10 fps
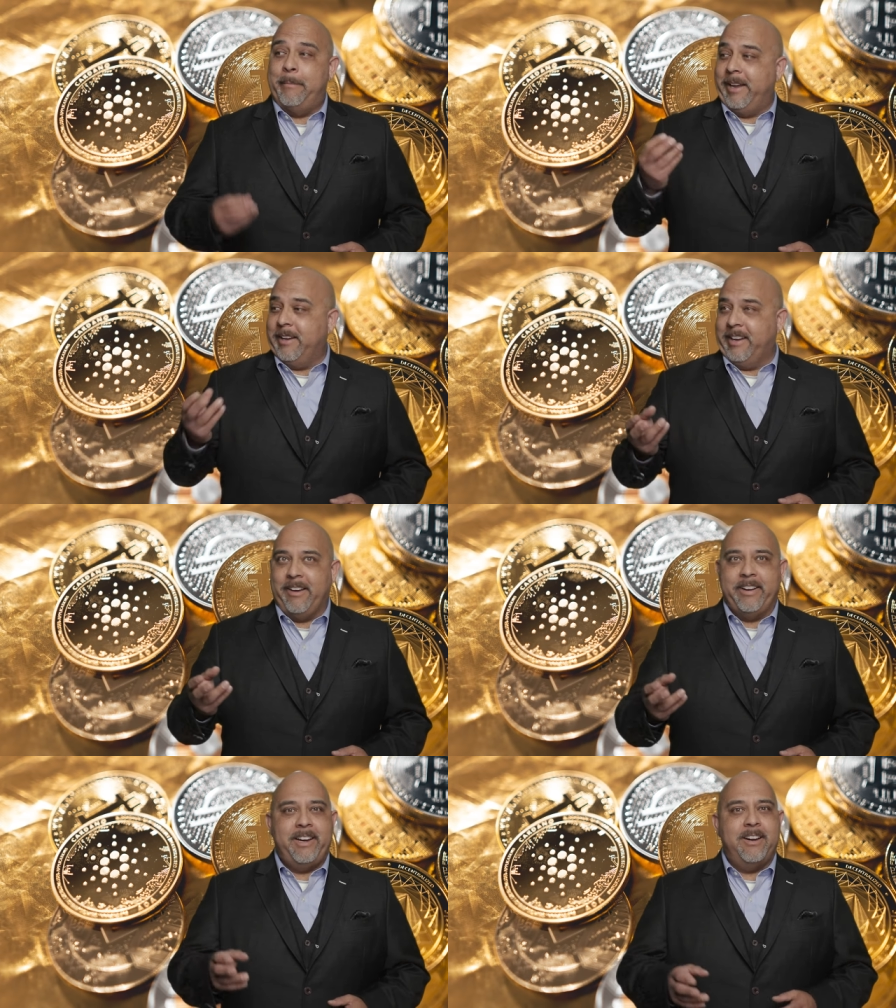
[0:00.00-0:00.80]
bank
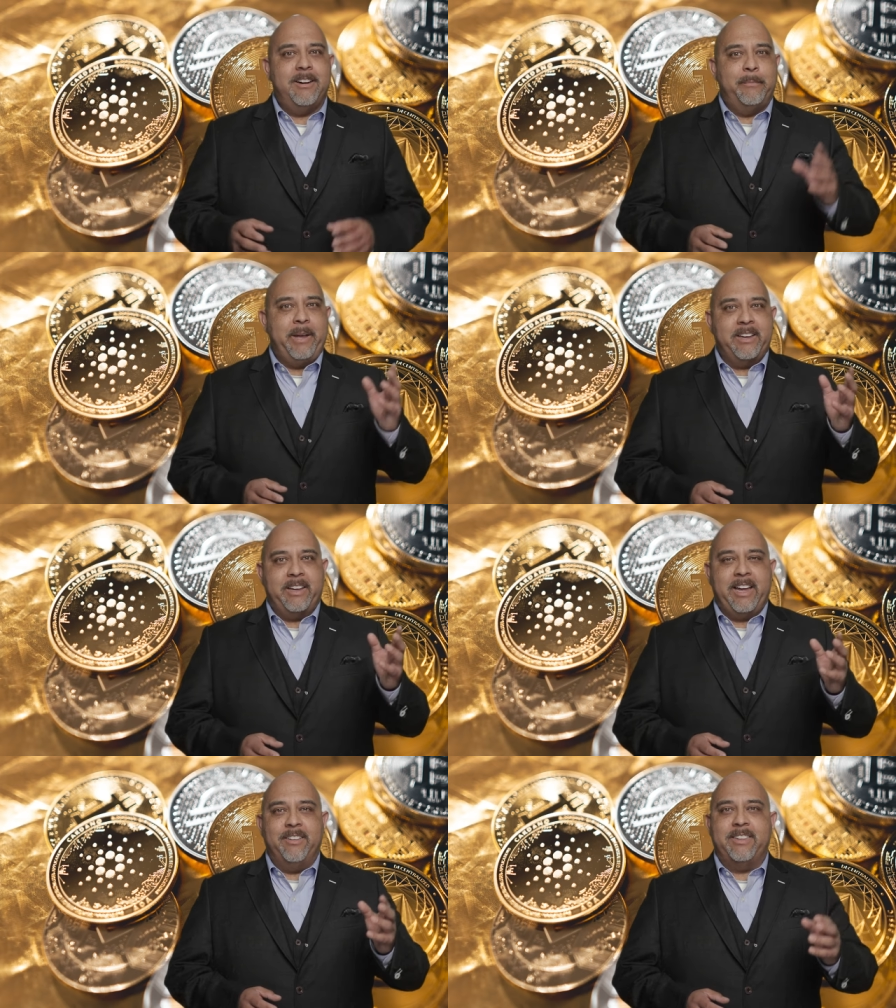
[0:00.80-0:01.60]
account here, a bank
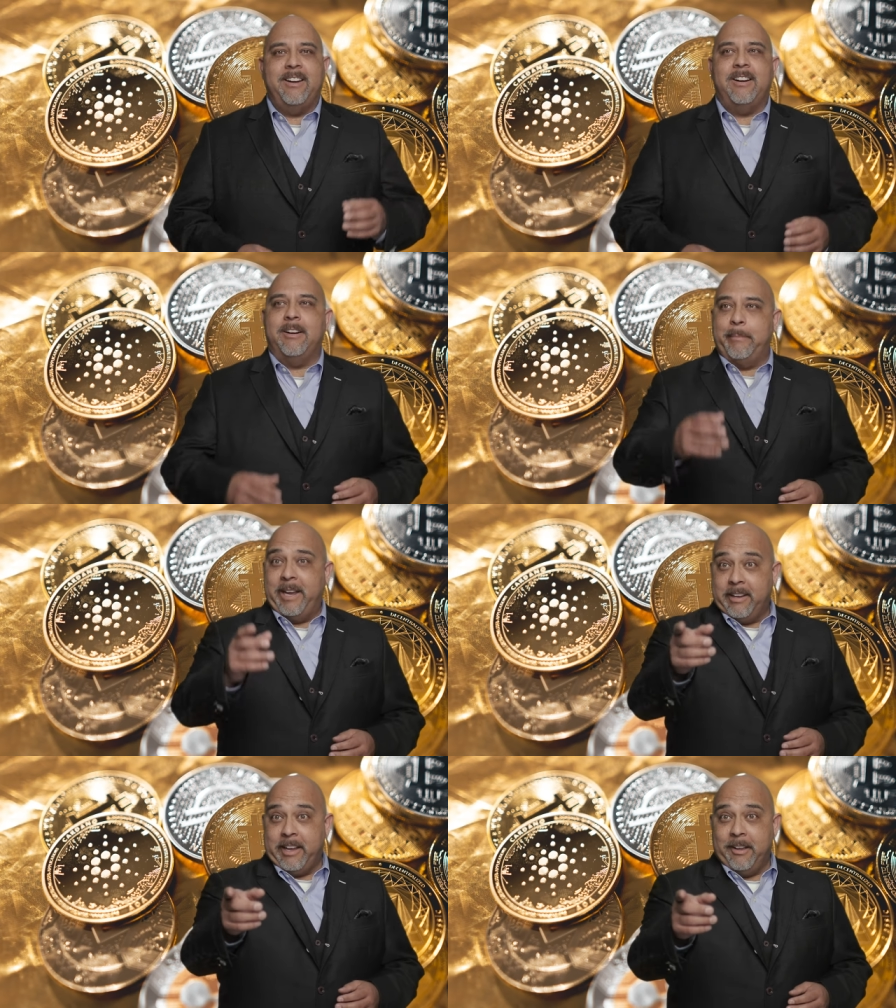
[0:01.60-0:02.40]
account there, a
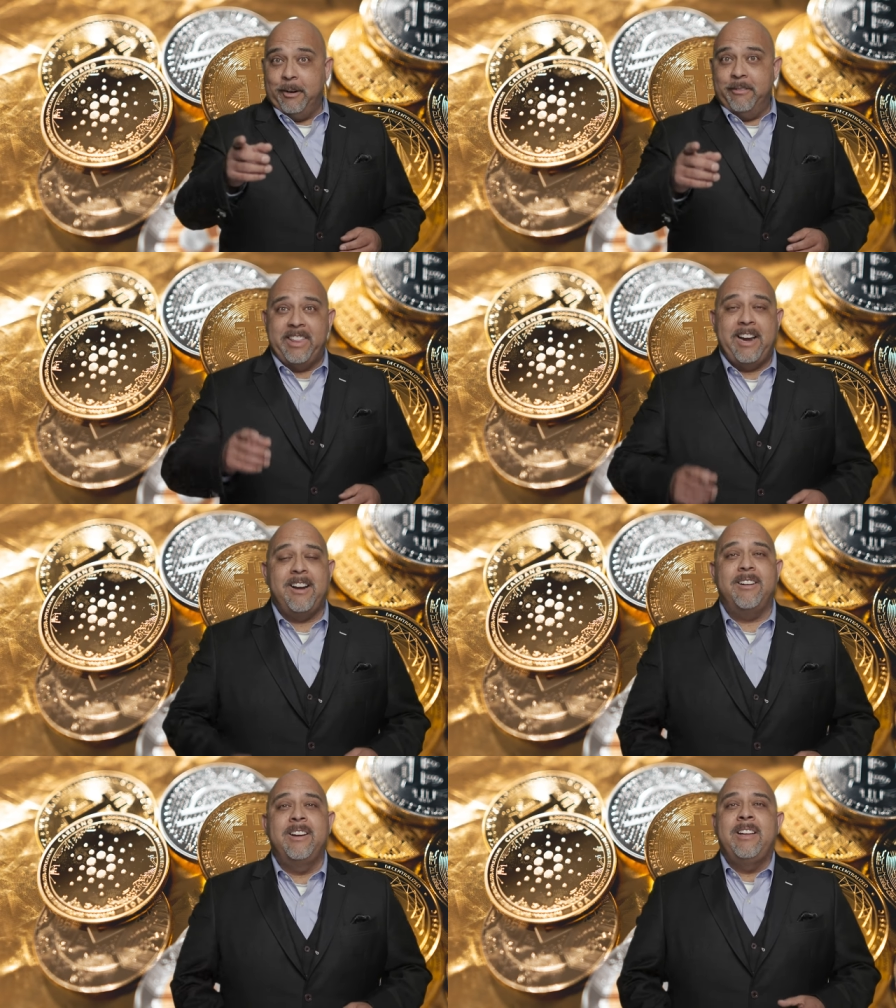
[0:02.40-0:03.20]
bank account over
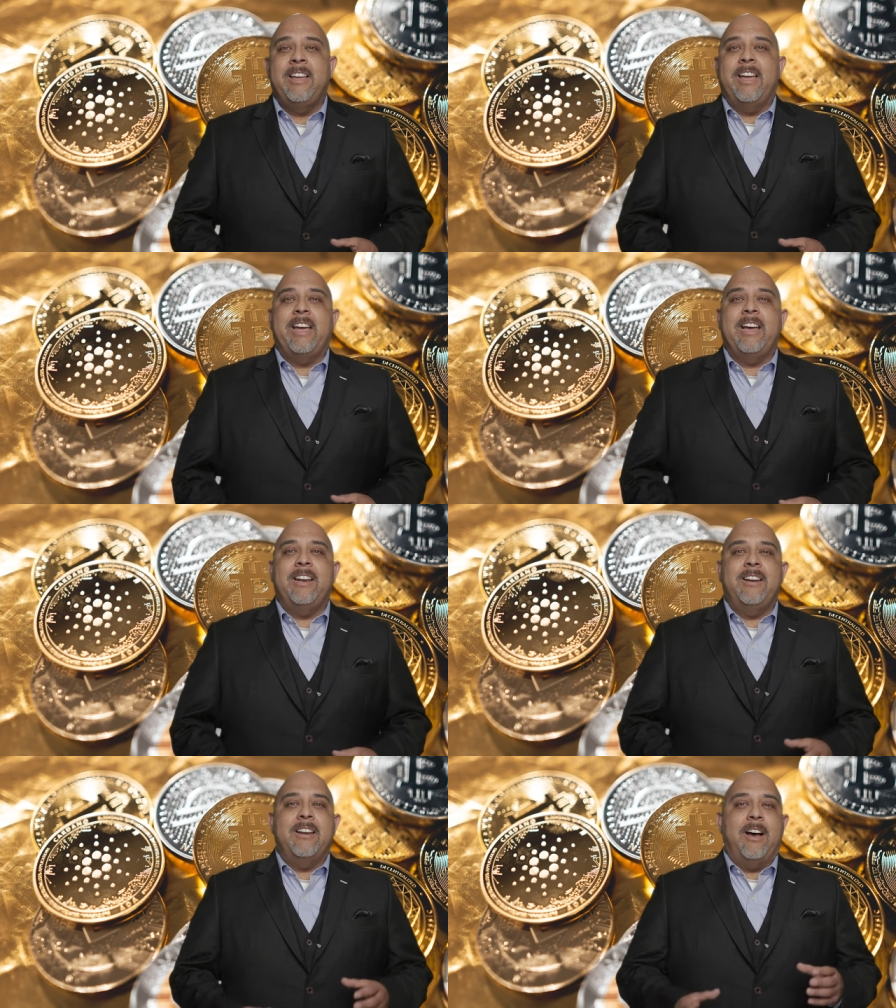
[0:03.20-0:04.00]
there
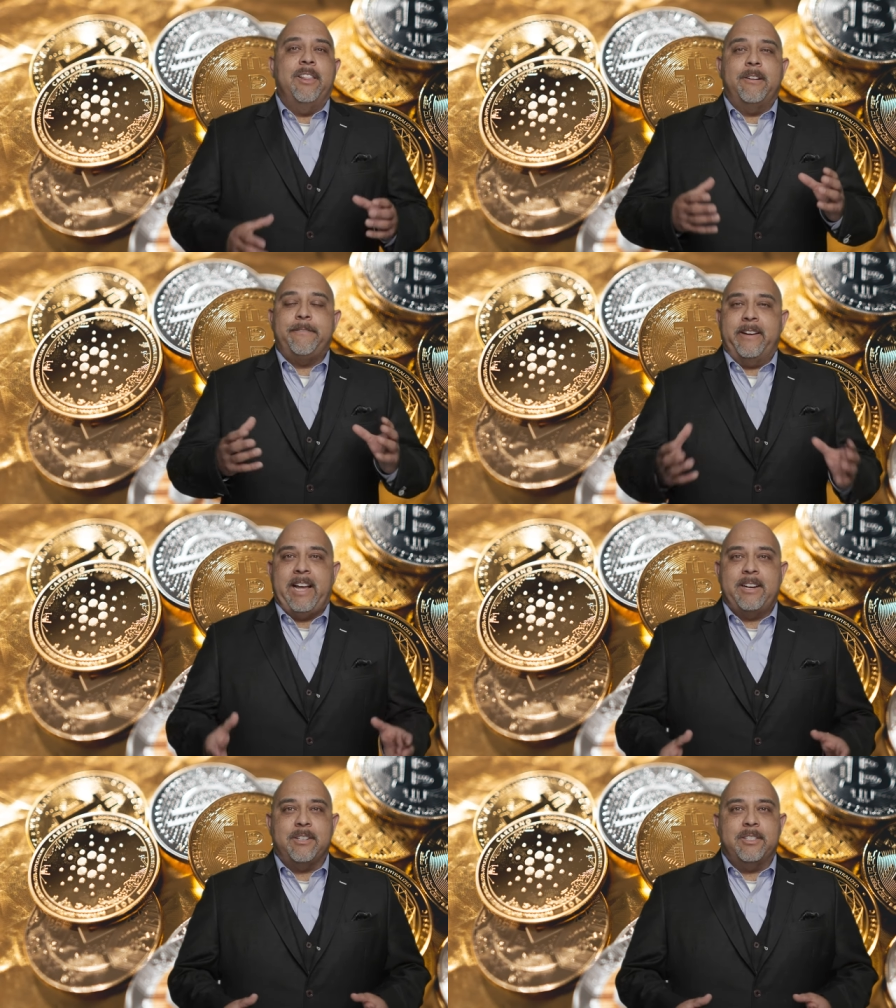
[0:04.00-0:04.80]
and other
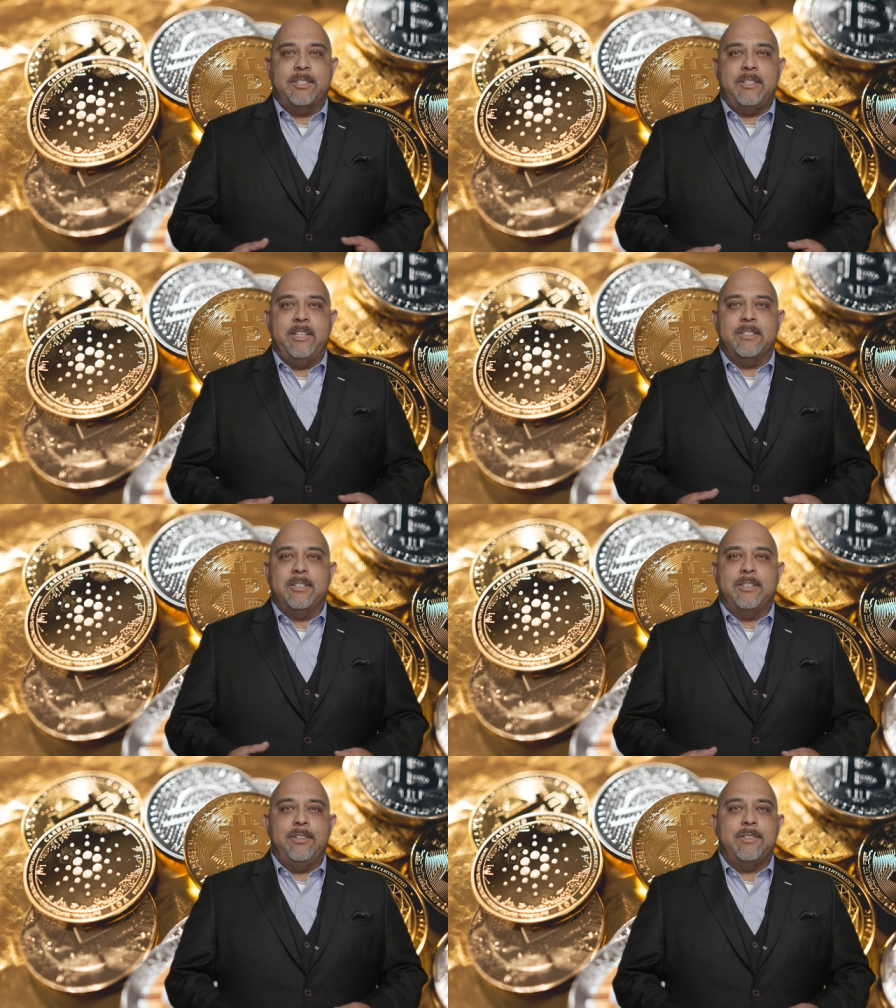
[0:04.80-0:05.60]
financial
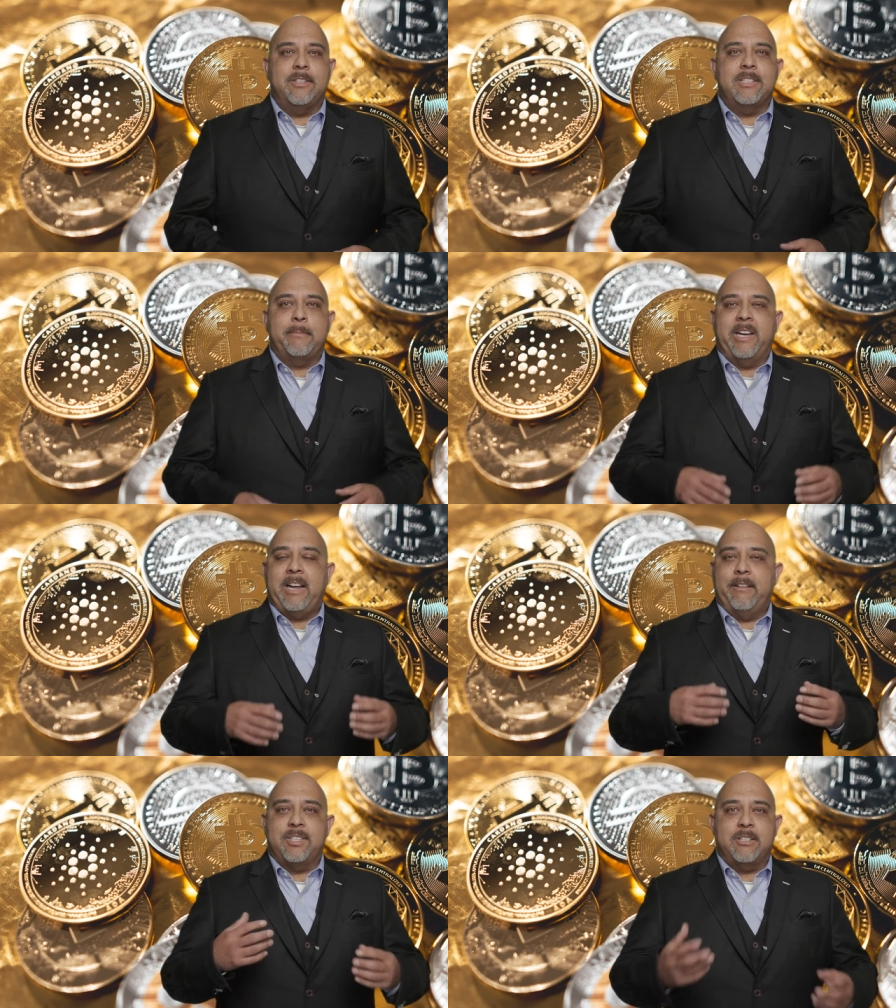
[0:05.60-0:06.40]
institutions. They might
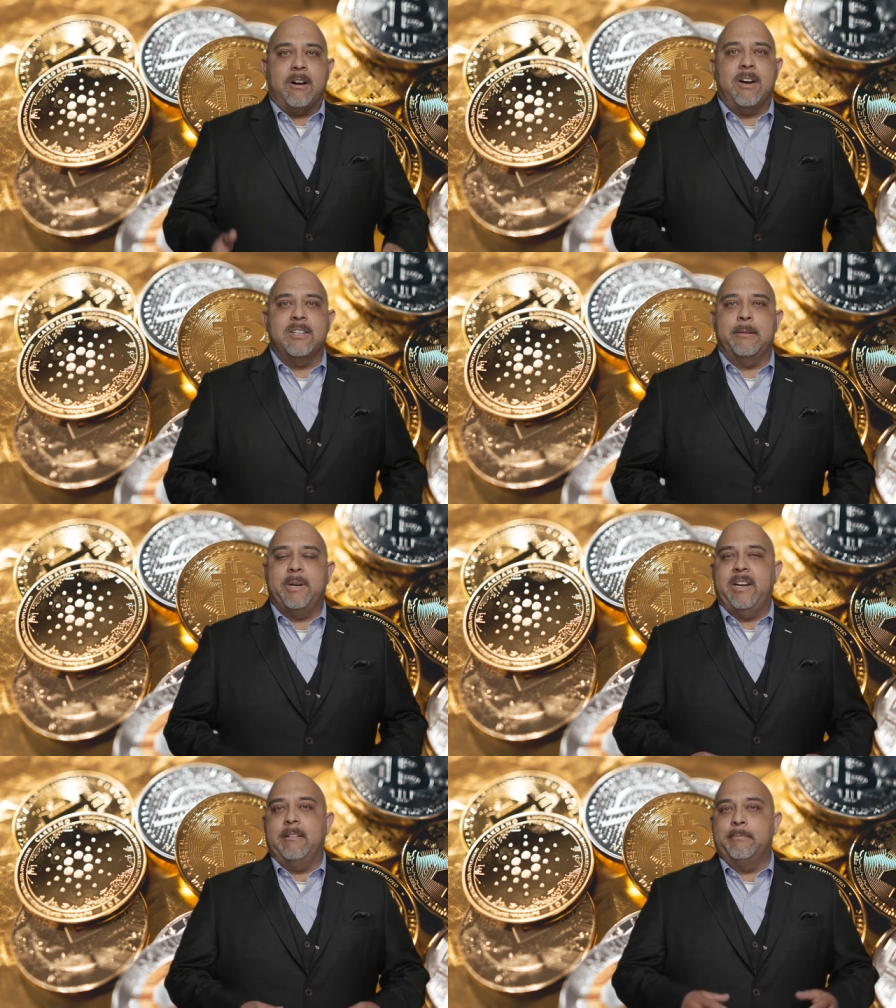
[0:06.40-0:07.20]
have stocks, they
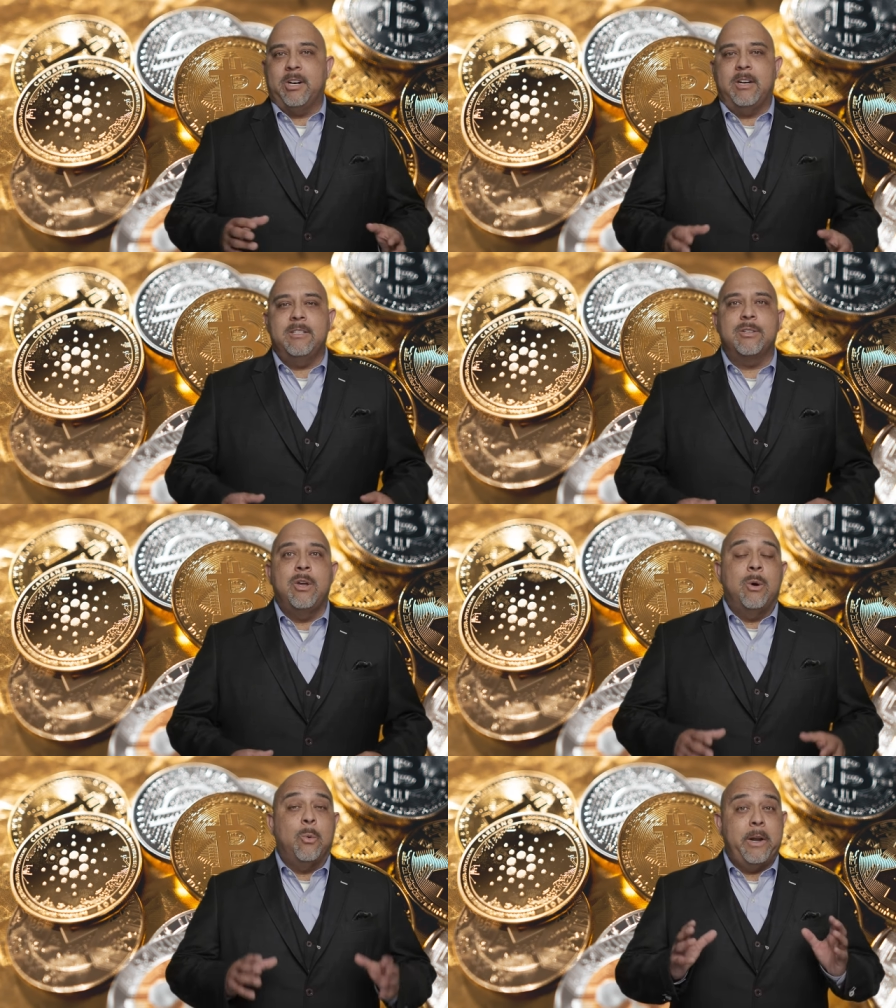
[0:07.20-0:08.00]
might have bonds,
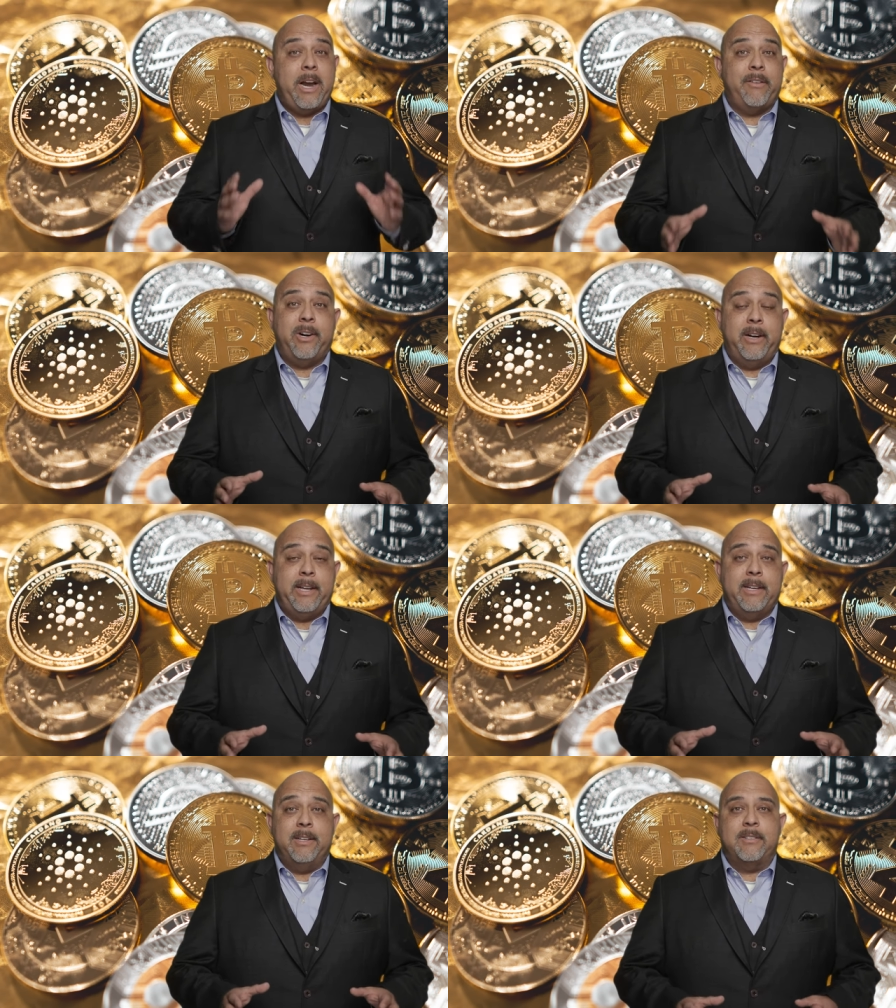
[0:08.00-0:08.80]
whatever it
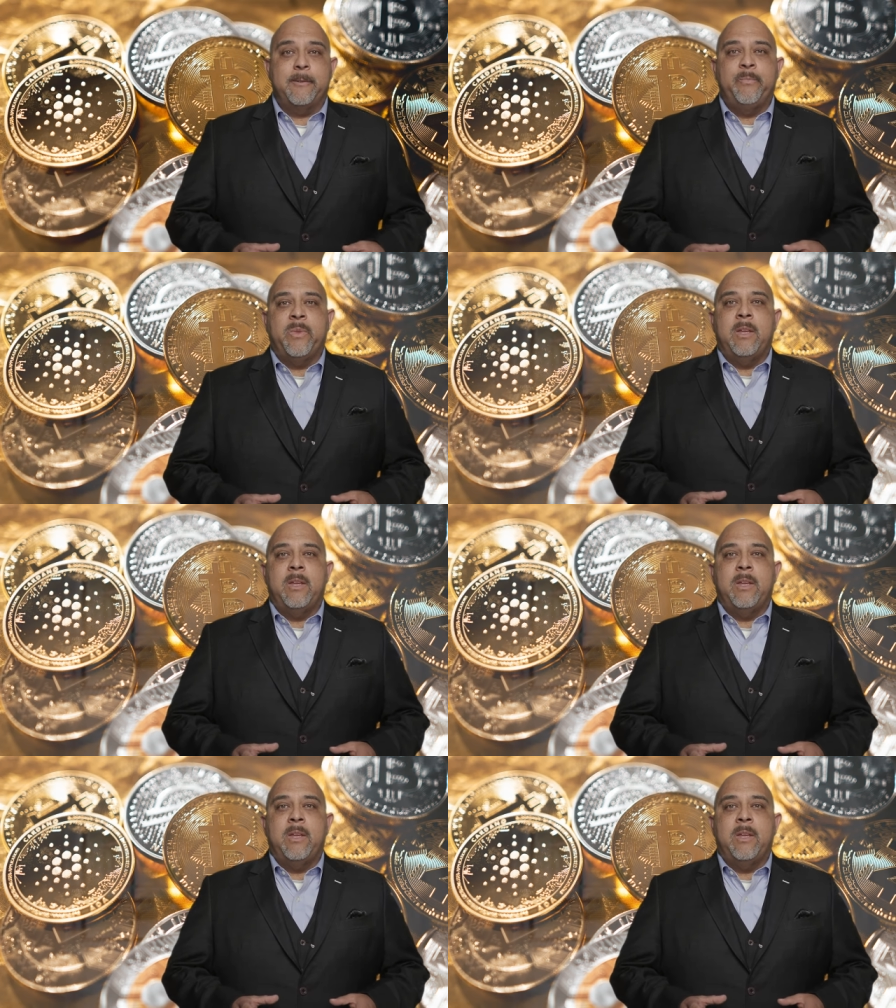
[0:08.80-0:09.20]
is.